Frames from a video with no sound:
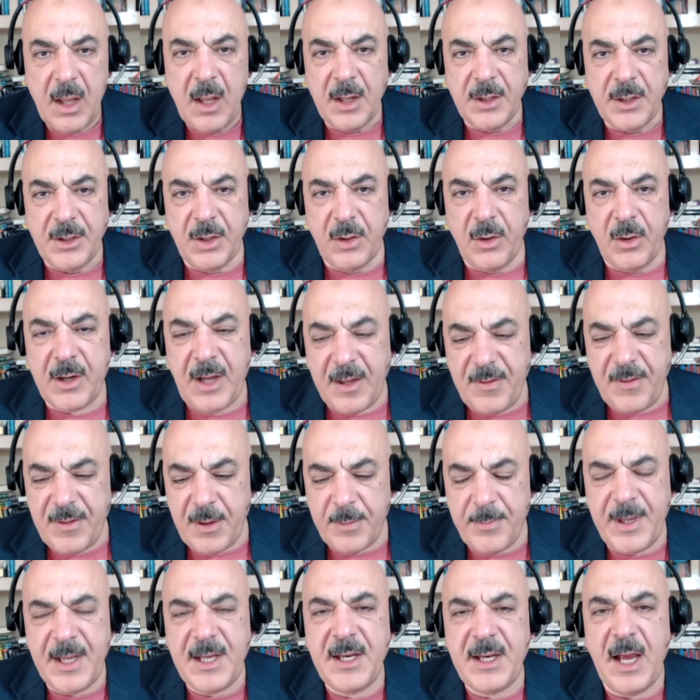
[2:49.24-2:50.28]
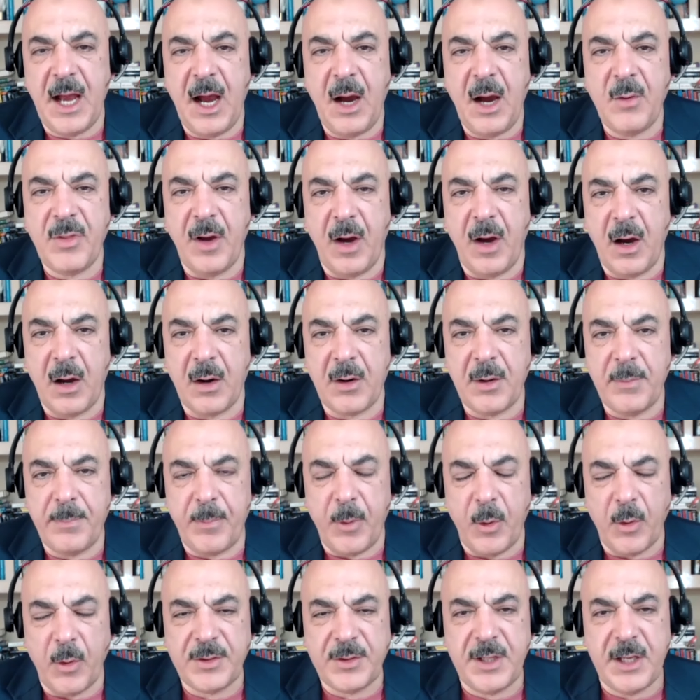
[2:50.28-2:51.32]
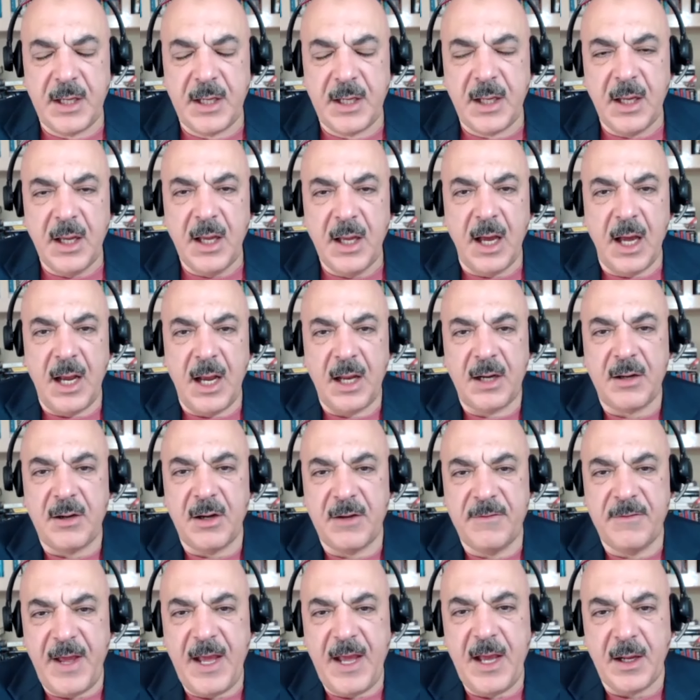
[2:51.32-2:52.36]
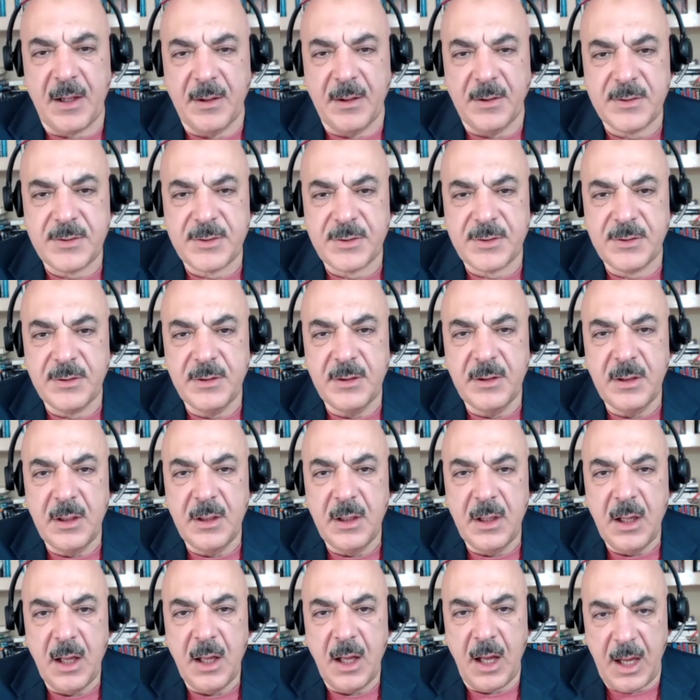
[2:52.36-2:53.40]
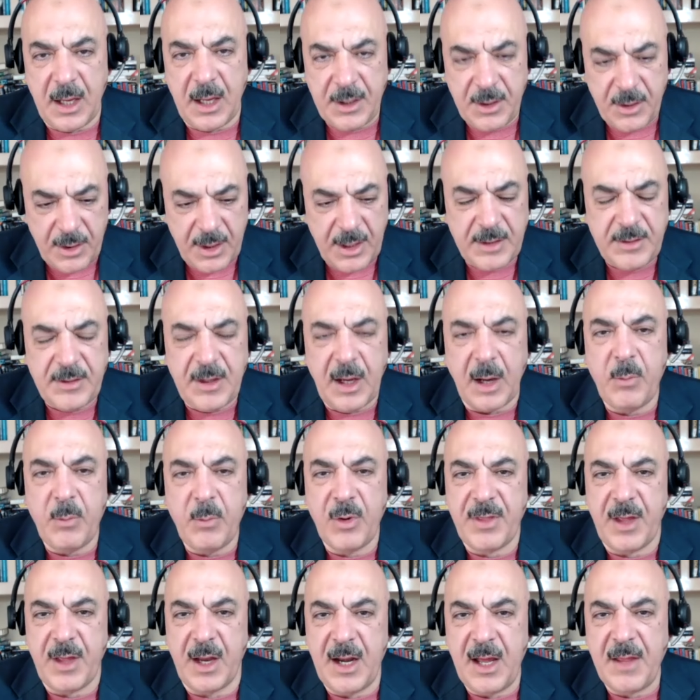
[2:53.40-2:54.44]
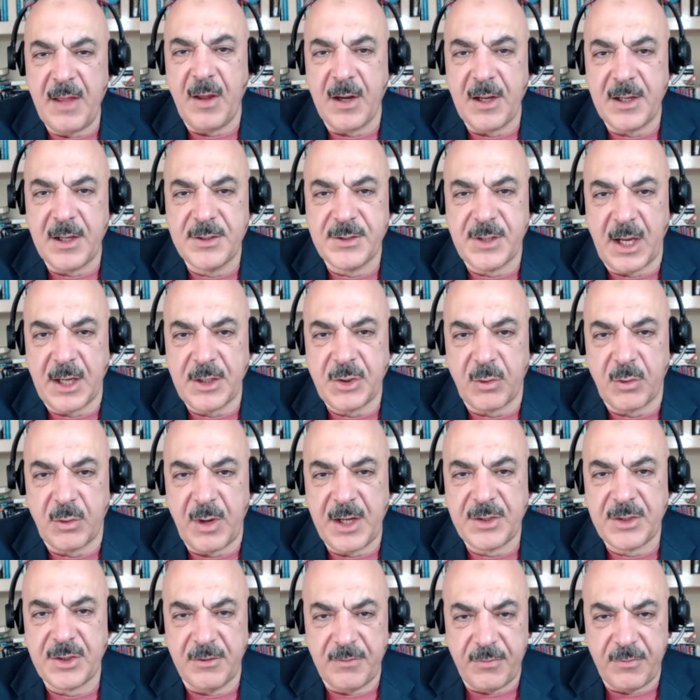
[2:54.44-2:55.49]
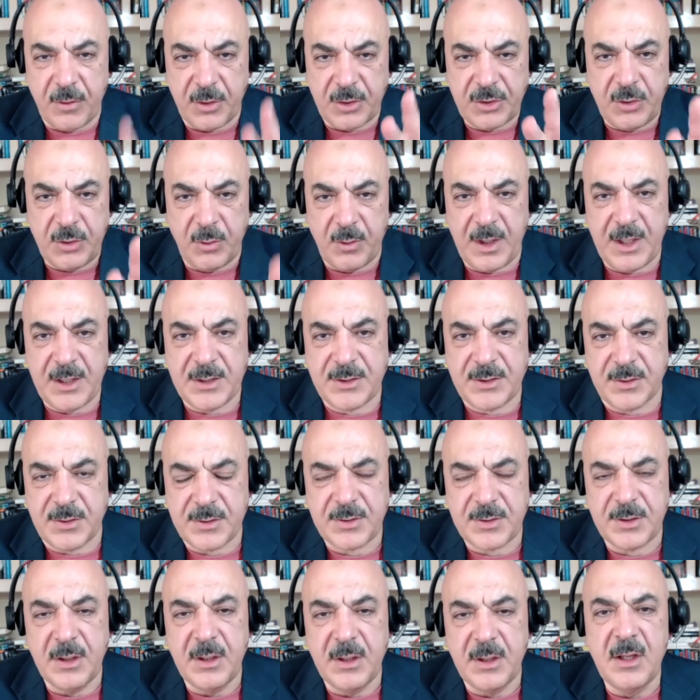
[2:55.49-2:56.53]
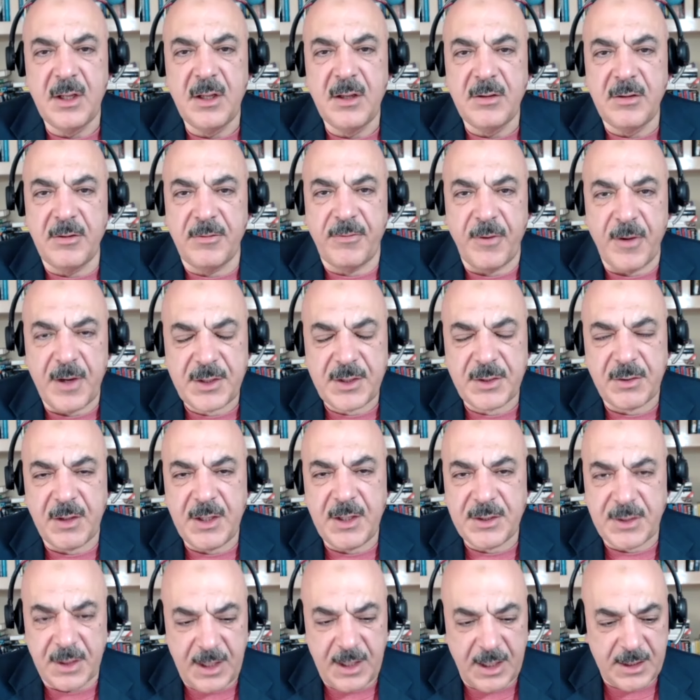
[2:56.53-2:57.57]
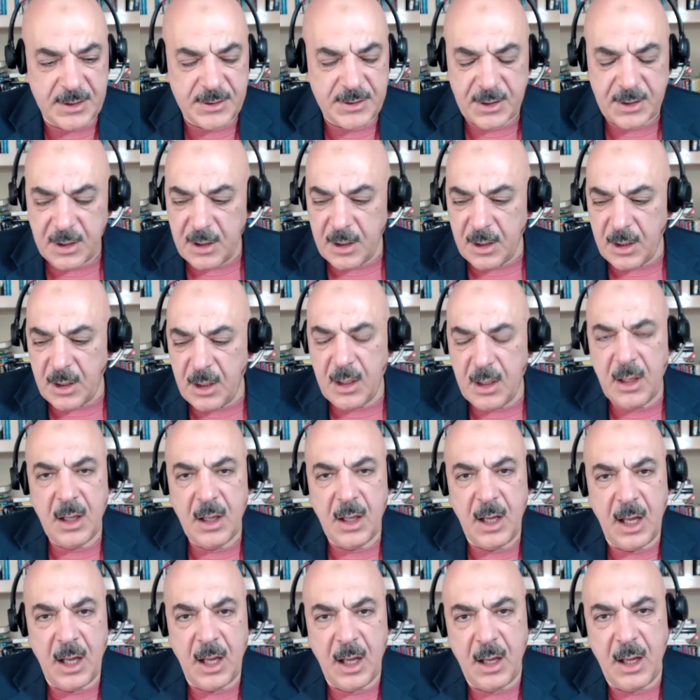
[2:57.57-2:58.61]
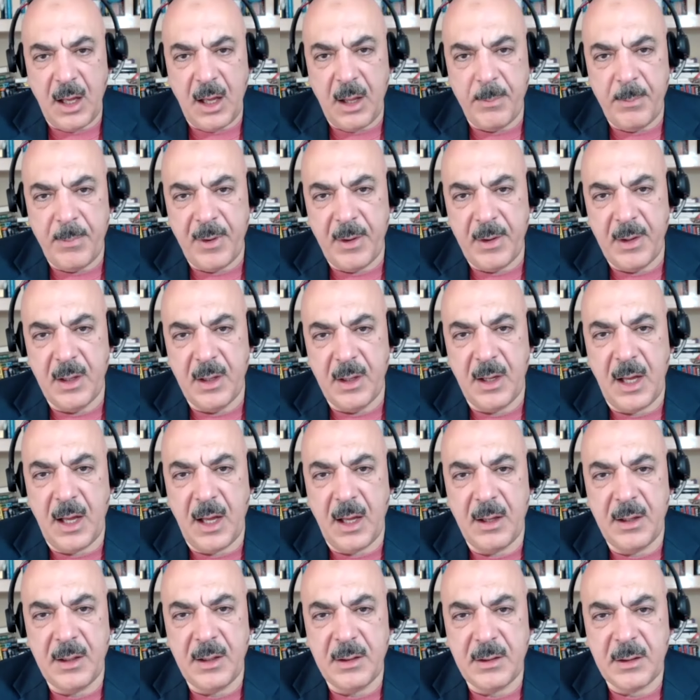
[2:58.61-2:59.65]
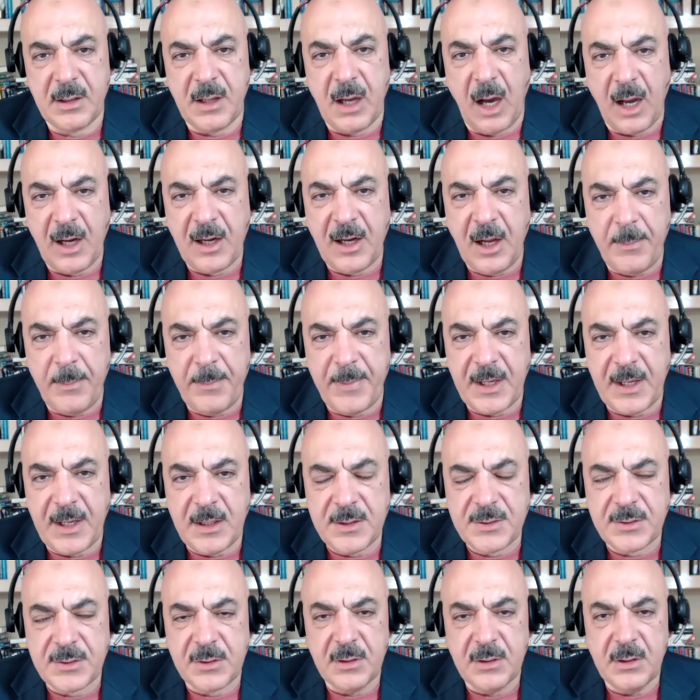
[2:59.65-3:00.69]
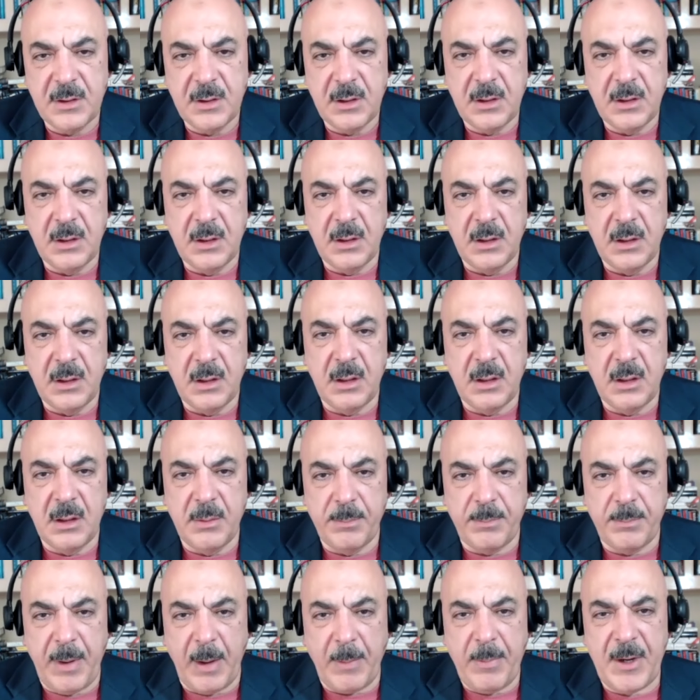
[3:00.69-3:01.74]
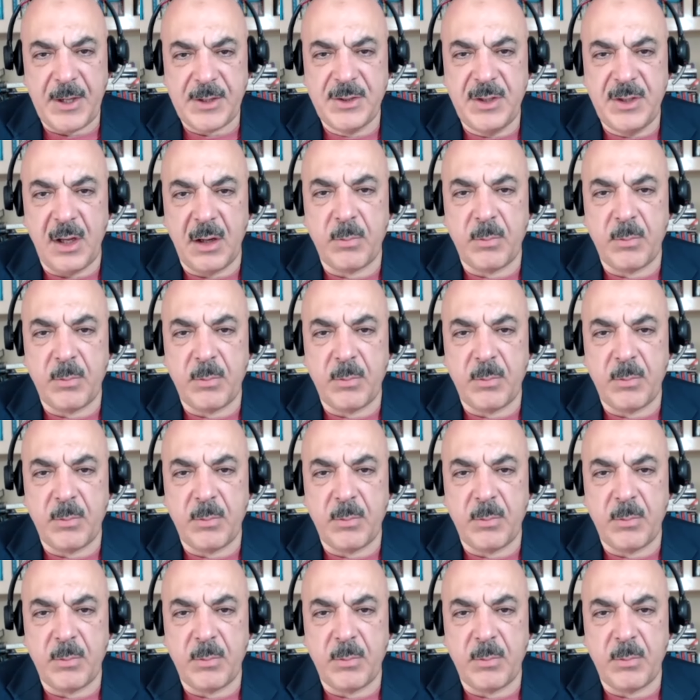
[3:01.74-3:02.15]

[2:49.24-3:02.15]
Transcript: You look at the media, how they are reporting electric vehicles, and you end up with another exaggeration for two reasons. The first reason is car companies publish their